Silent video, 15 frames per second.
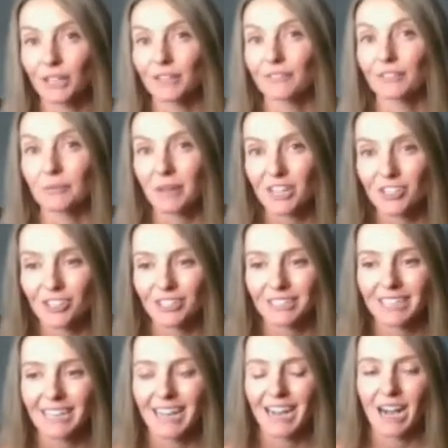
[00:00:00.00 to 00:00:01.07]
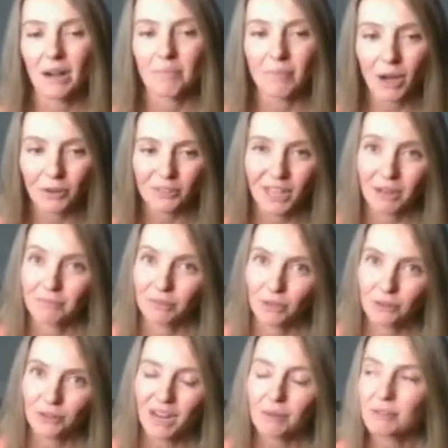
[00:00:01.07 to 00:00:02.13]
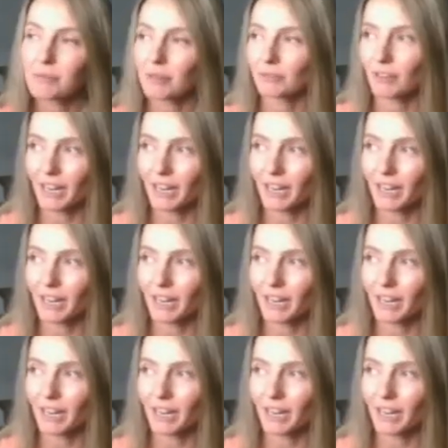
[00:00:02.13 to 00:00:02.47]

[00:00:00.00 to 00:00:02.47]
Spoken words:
information about that program. We've been